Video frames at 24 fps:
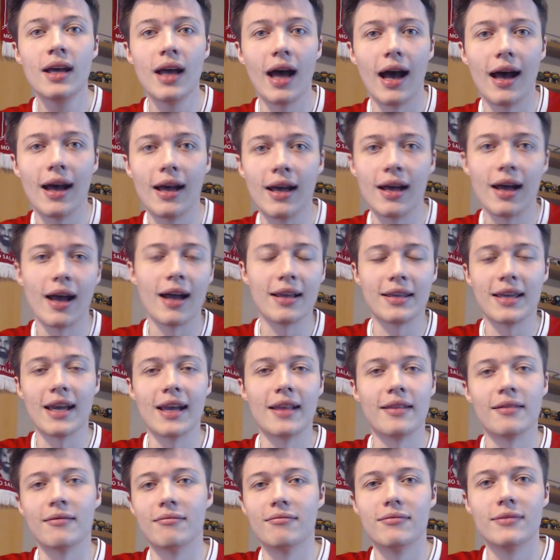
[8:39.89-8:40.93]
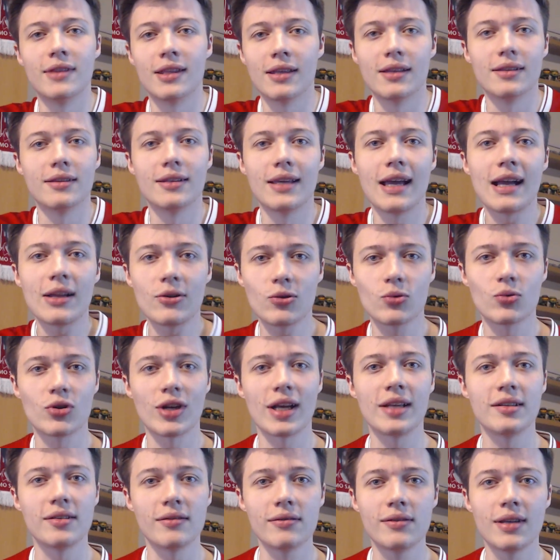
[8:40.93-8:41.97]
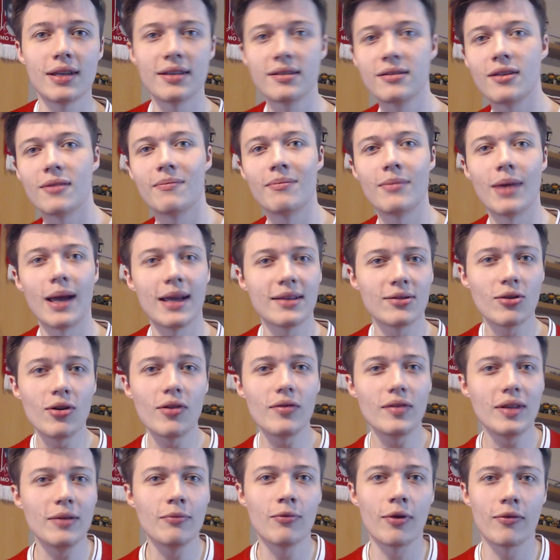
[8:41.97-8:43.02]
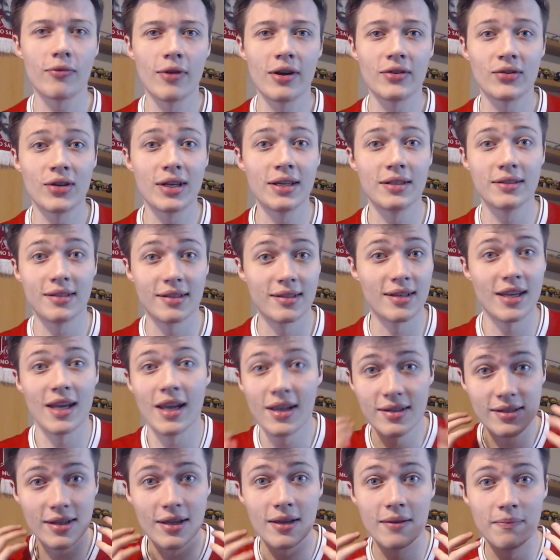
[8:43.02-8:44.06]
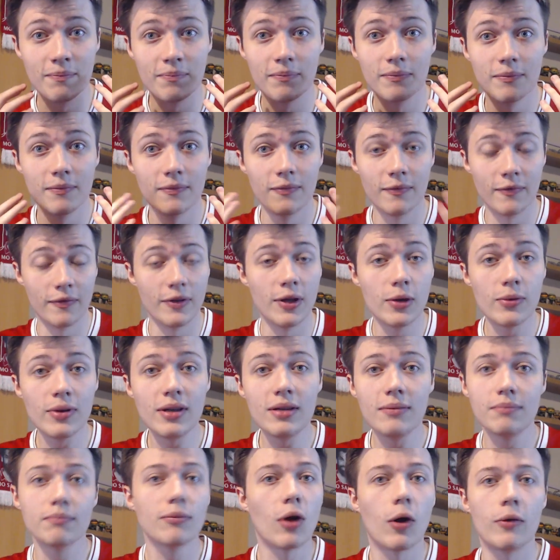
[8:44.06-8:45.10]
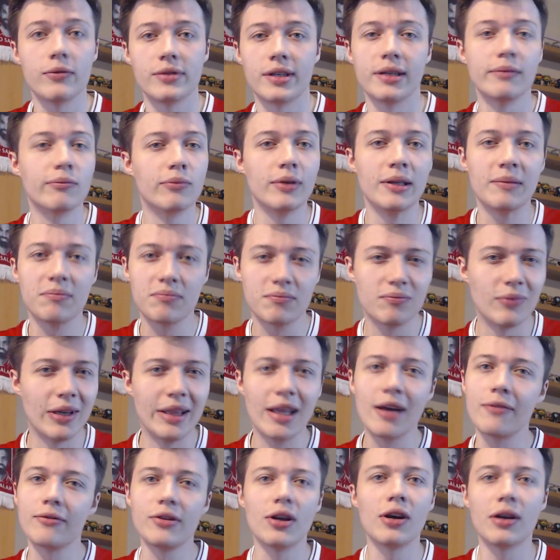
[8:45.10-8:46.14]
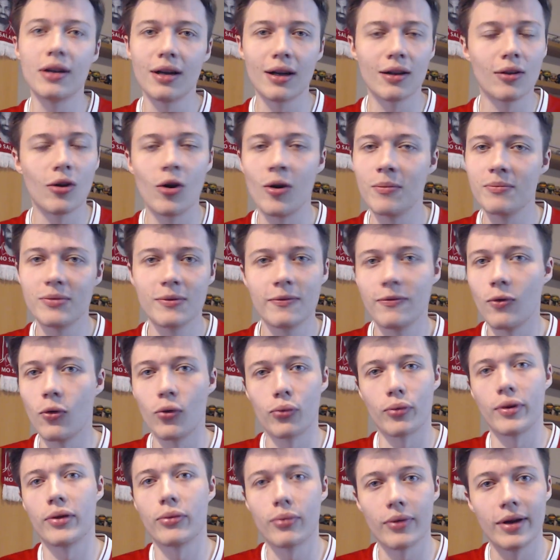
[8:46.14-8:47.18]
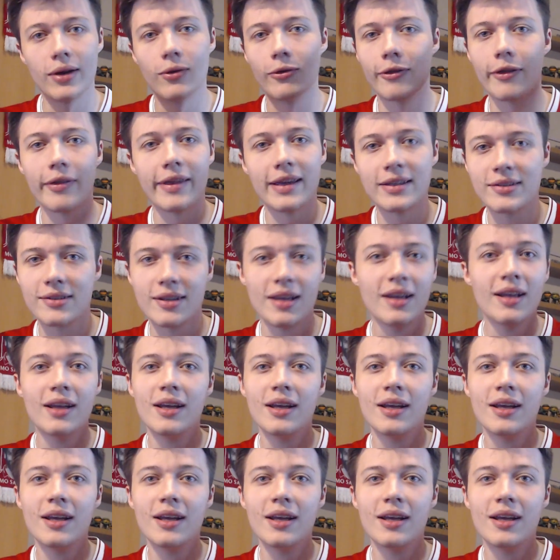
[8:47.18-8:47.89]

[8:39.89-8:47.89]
Again, the actual change of system, it's not only refreshing to see as a viewer. Obviously, we love Jurgen Klopp's 4-3-3, all of this